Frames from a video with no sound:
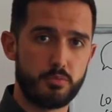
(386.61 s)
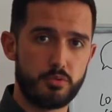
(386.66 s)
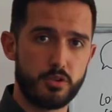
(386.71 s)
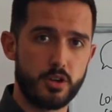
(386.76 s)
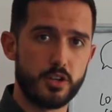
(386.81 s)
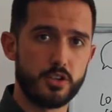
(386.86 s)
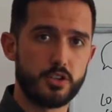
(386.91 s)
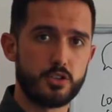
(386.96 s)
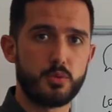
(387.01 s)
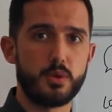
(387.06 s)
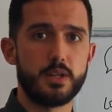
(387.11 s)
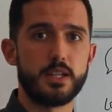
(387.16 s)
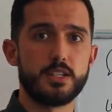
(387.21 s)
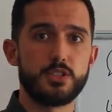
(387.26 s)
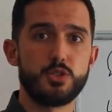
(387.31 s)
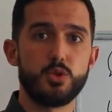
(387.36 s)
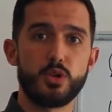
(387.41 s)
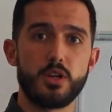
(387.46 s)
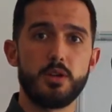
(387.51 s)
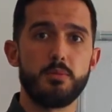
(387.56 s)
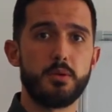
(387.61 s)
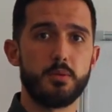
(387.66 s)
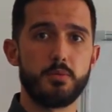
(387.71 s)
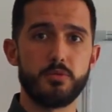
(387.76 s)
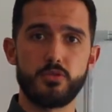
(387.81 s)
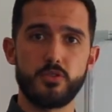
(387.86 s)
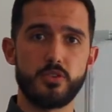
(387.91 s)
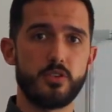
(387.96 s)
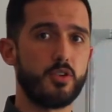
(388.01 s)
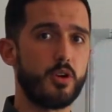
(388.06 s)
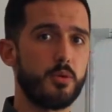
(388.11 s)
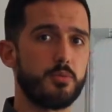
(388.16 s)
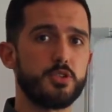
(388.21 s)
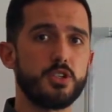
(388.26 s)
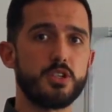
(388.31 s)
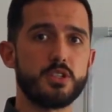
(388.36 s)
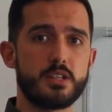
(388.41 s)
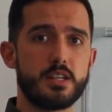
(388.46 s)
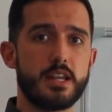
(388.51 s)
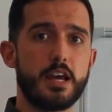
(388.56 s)
approach where they're talking people through their
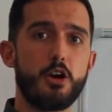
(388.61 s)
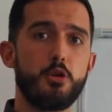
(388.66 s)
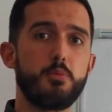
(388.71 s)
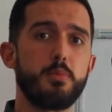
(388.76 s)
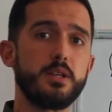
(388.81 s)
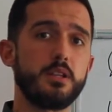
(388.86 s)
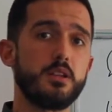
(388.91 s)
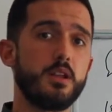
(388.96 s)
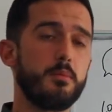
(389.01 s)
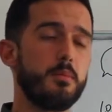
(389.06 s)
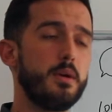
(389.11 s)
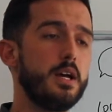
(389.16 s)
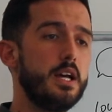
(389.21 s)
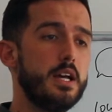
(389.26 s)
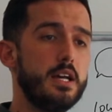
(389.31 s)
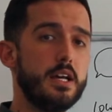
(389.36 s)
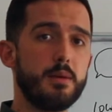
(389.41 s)
options and helping them